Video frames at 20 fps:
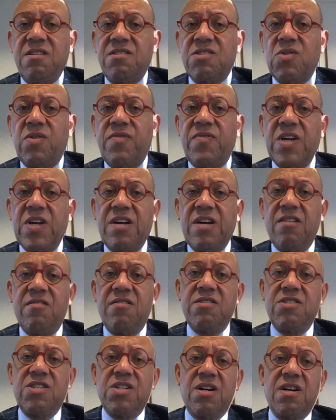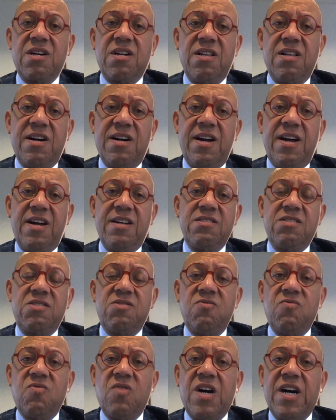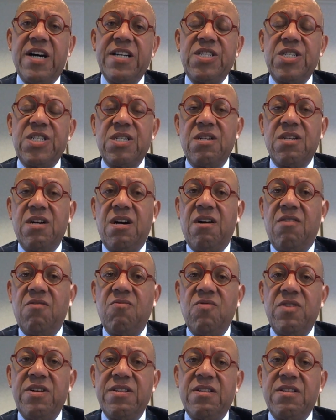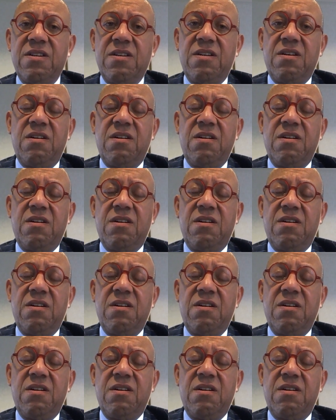So we've encouraged our clients to watch with